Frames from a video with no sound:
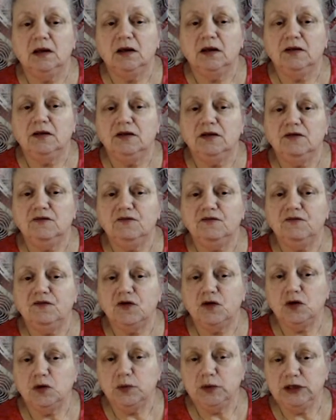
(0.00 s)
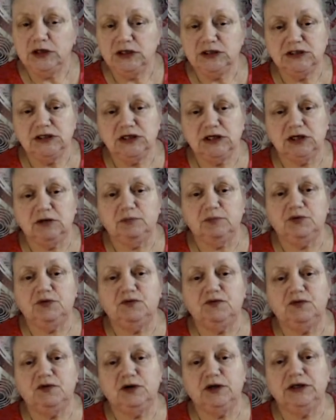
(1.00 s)
The following day
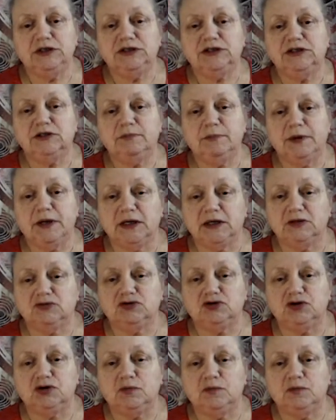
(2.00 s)
provides the backdrop